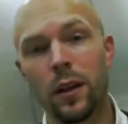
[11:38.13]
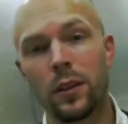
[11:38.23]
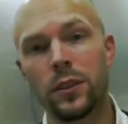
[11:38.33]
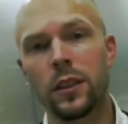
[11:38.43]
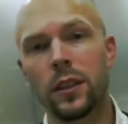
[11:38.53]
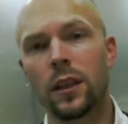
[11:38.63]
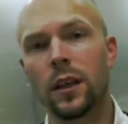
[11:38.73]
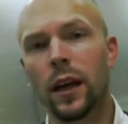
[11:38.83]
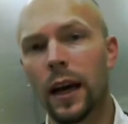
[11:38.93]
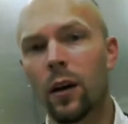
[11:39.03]
budget,
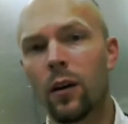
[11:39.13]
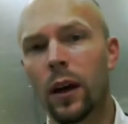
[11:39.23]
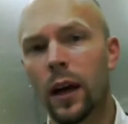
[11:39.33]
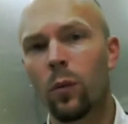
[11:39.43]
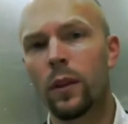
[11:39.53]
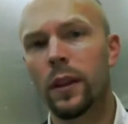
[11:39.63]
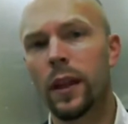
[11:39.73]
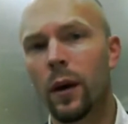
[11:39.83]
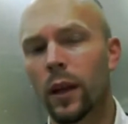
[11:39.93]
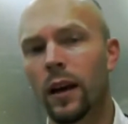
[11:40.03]
how would that
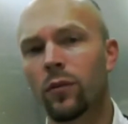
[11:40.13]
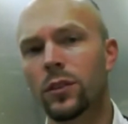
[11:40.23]
work out